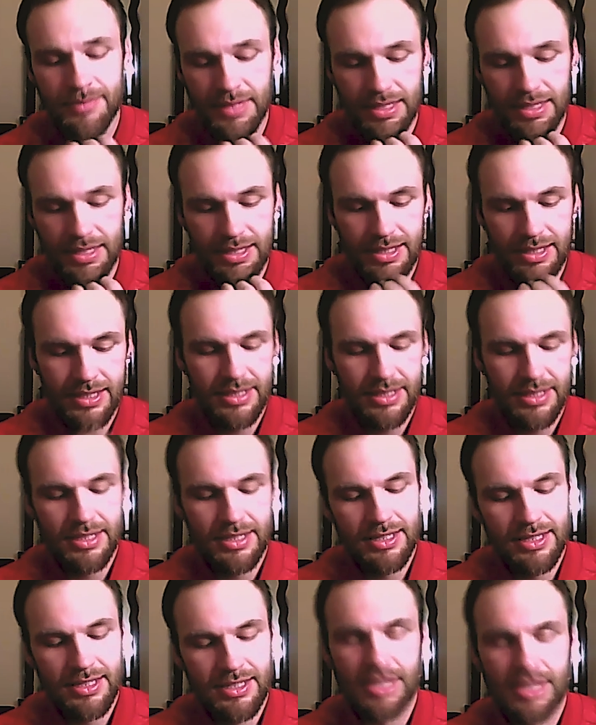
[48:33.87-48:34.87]

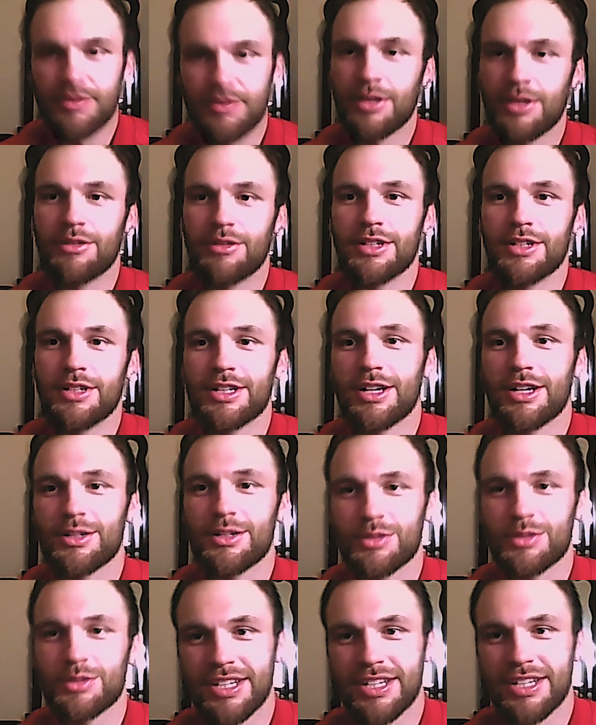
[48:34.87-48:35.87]
If you ever need a
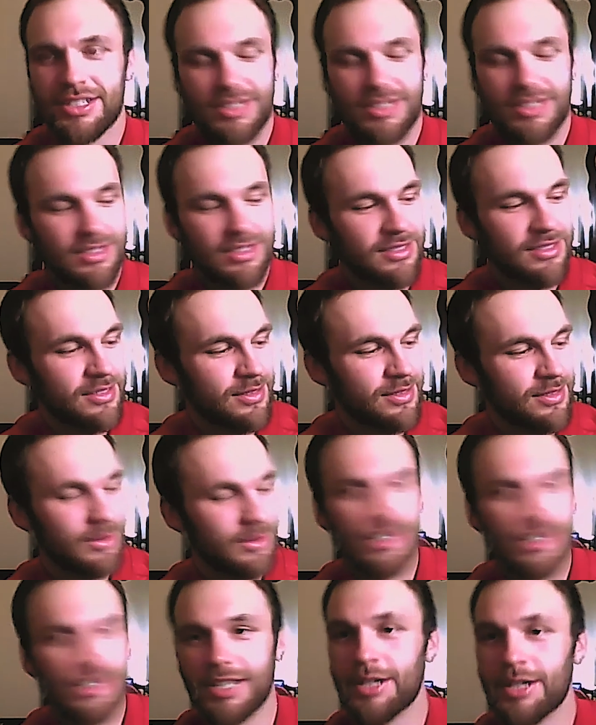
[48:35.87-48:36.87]
consultation or
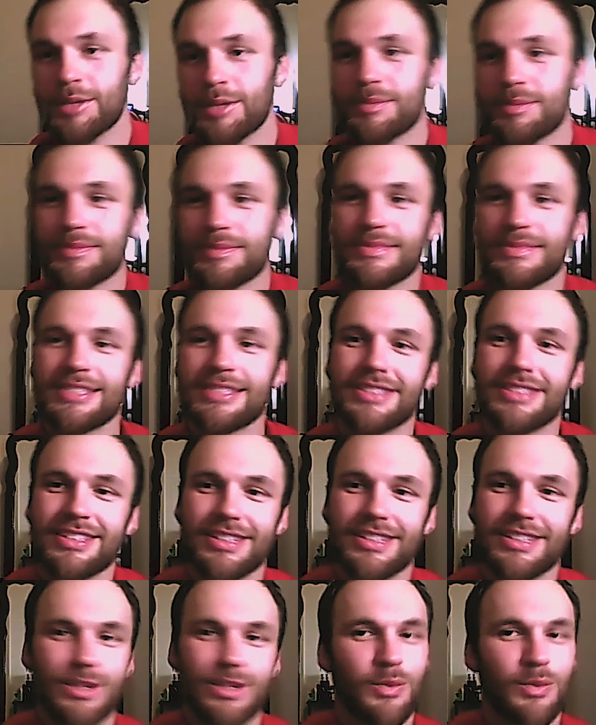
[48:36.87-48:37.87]
any help,
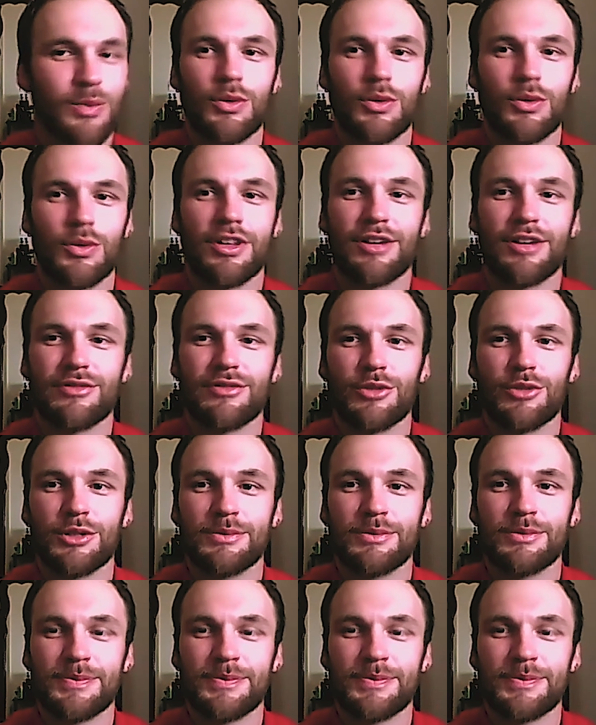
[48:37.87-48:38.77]
we're there for you.